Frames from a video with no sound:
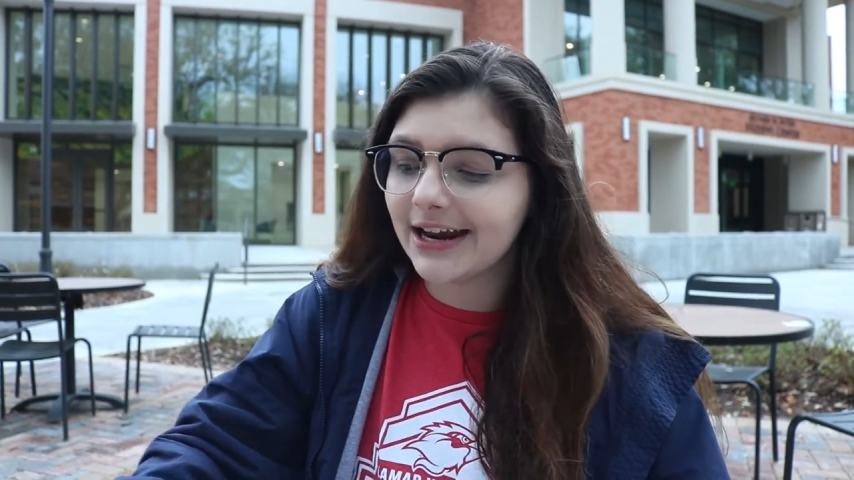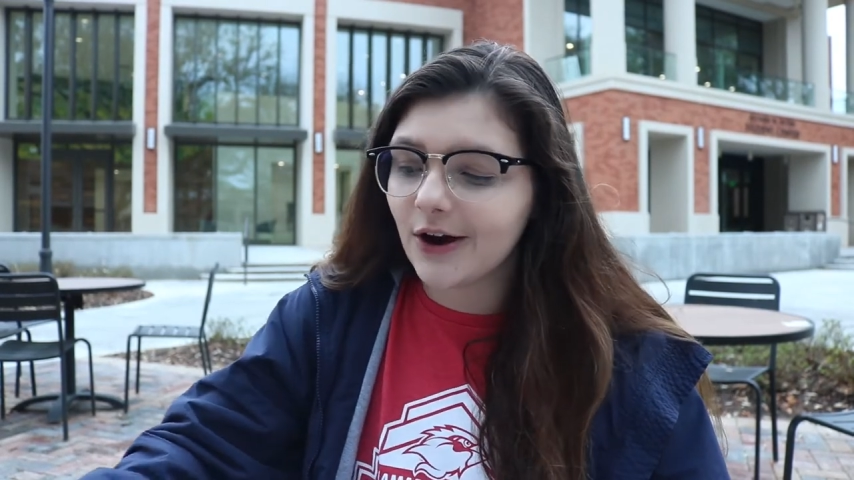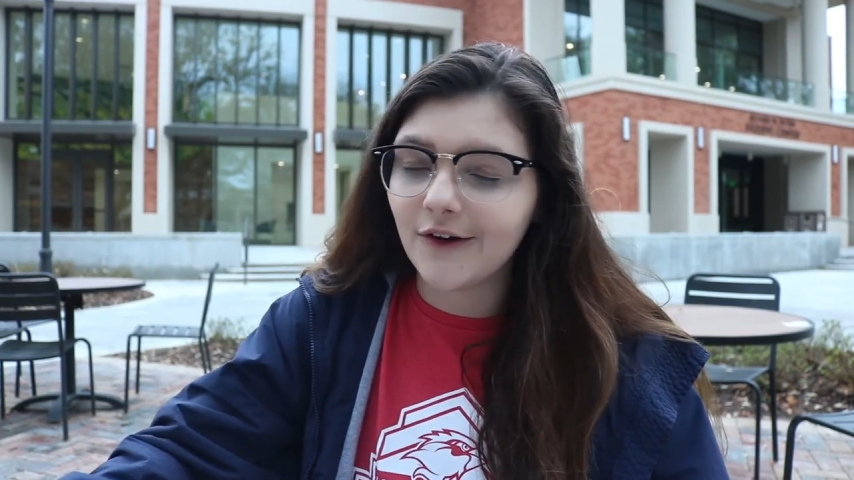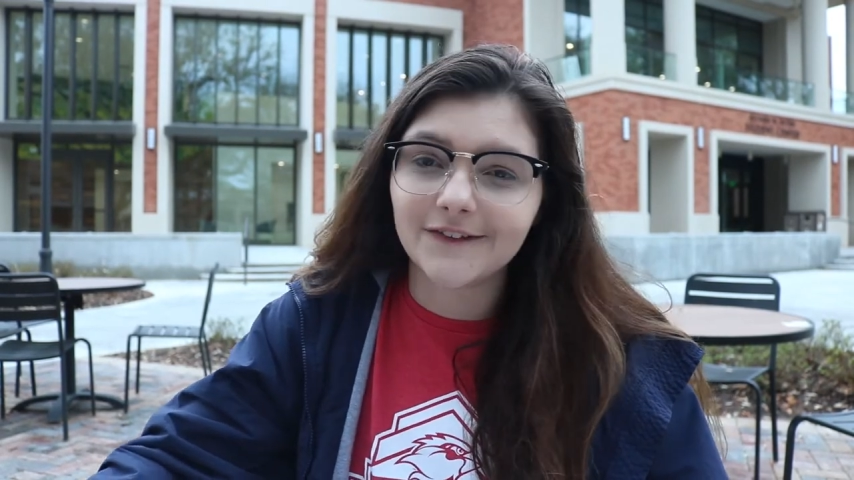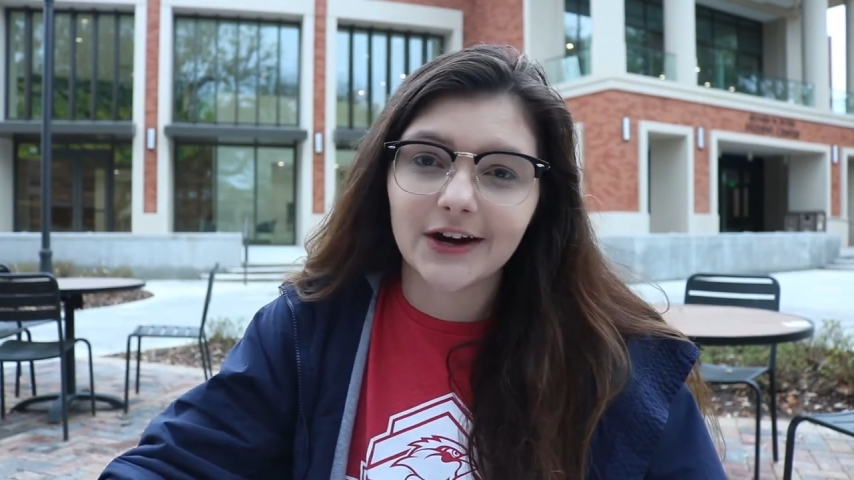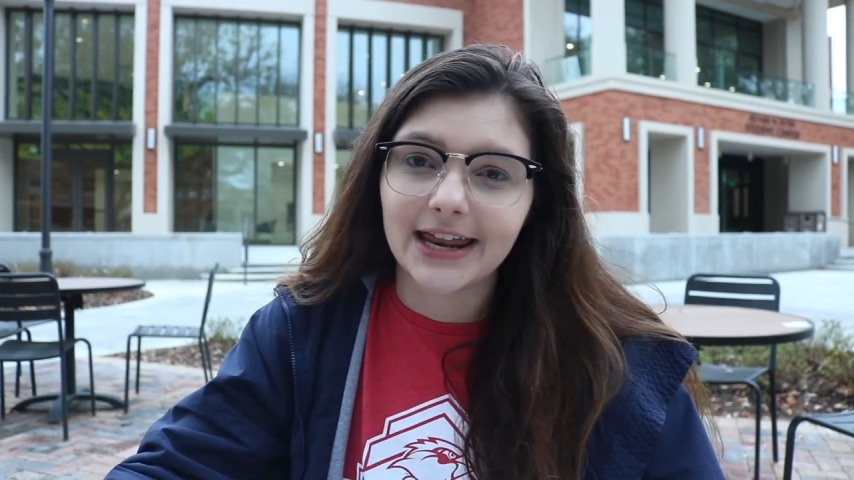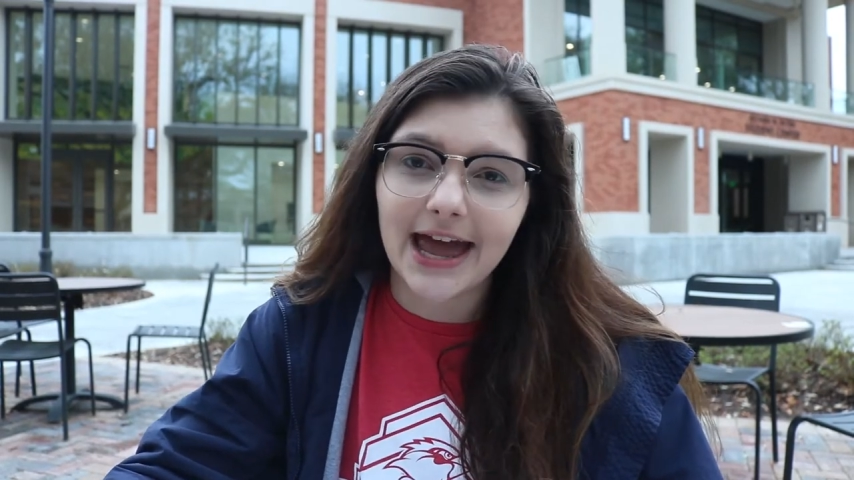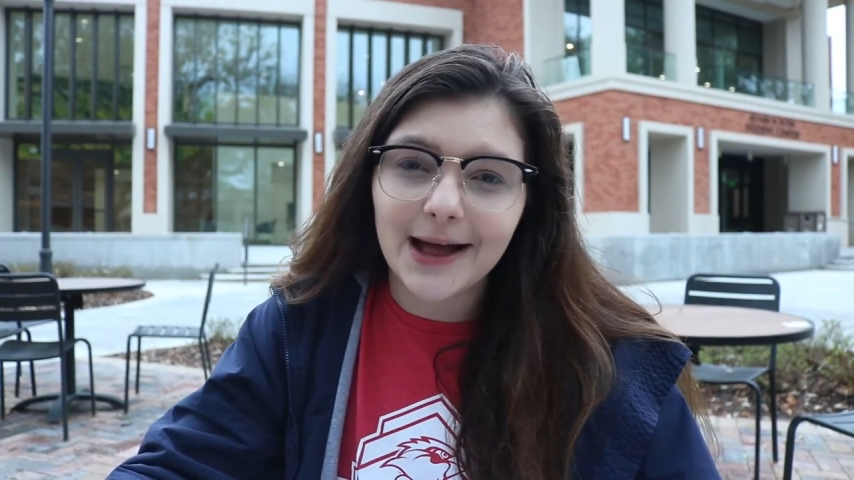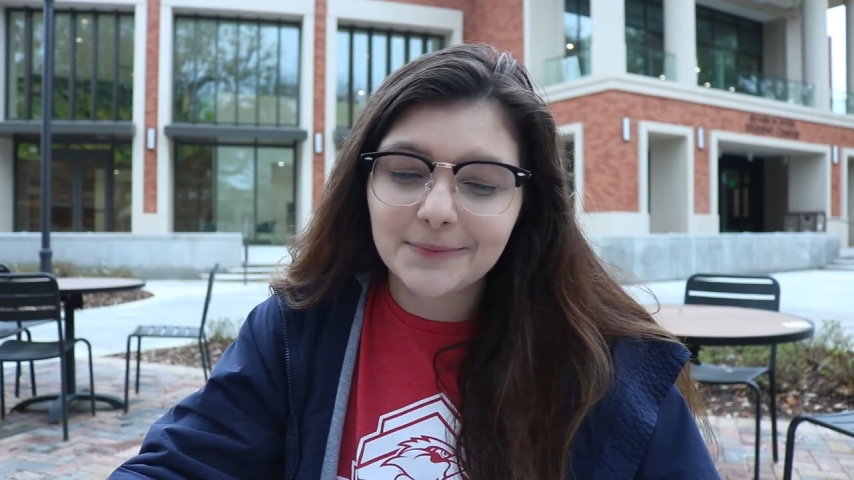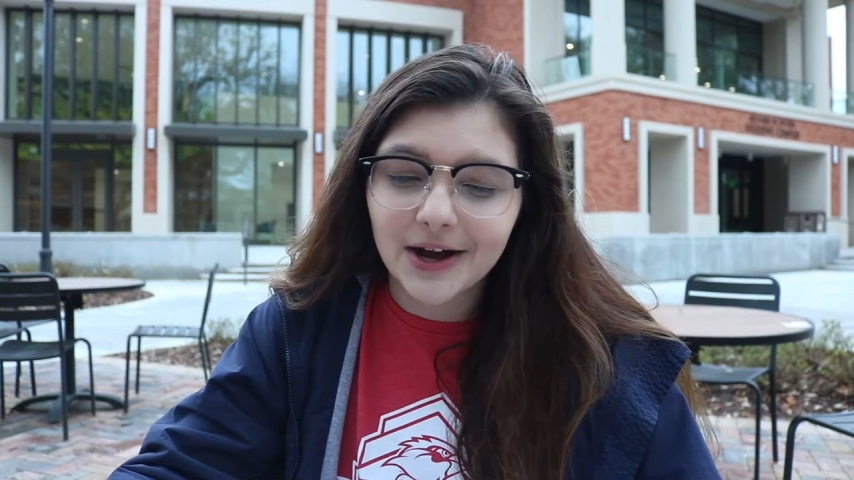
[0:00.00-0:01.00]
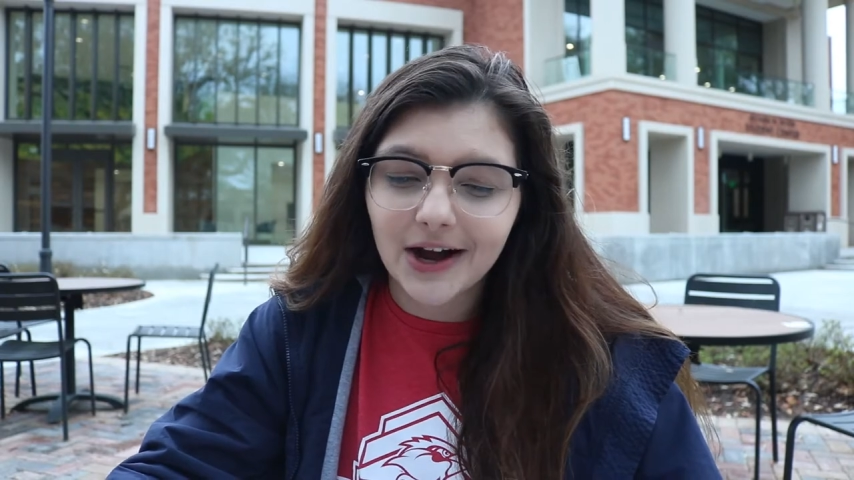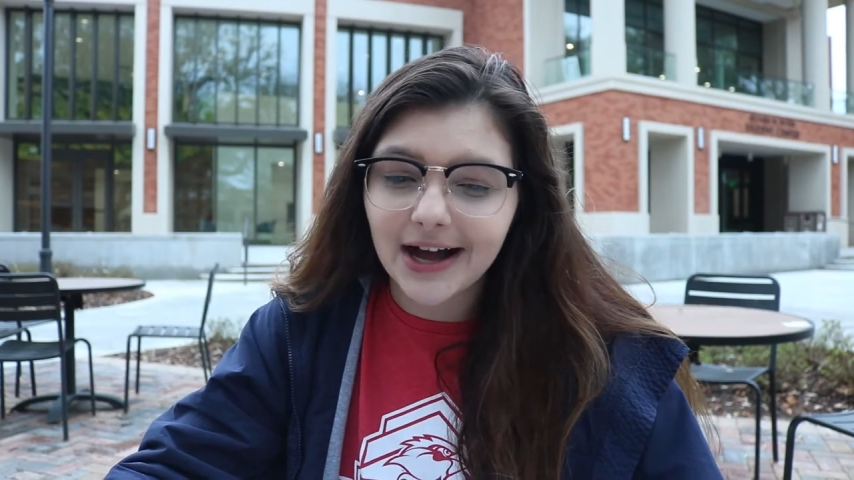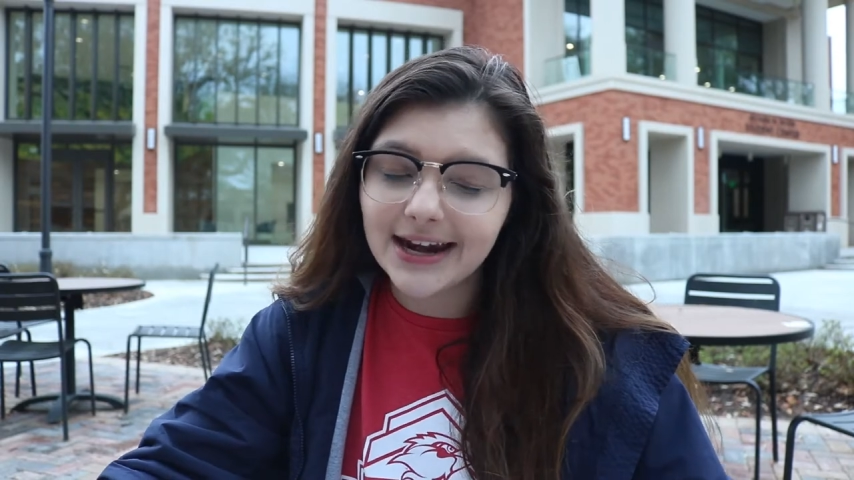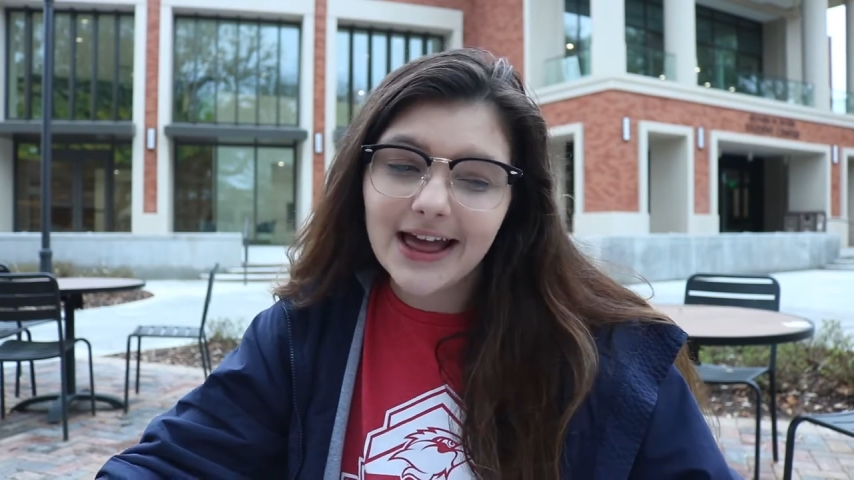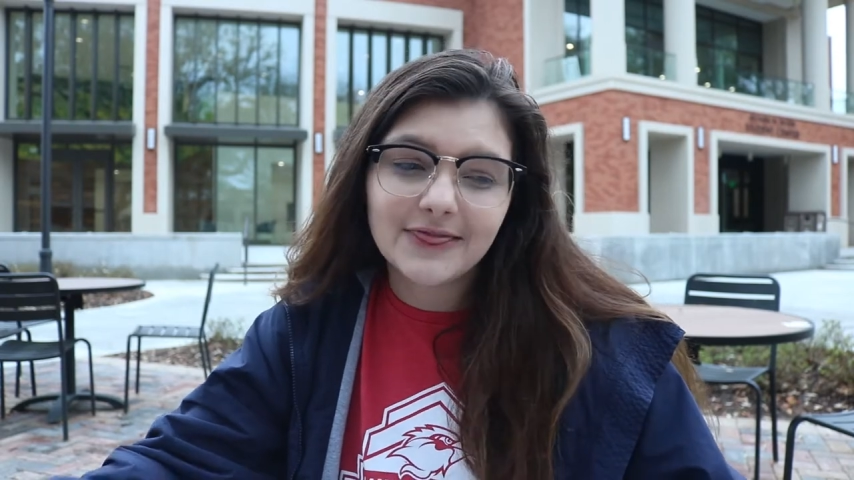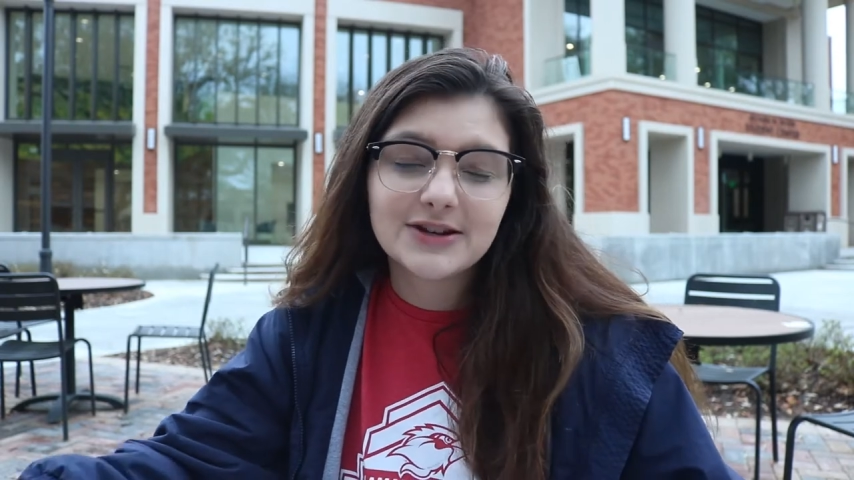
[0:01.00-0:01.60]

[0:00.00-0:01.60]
it over in Epcot.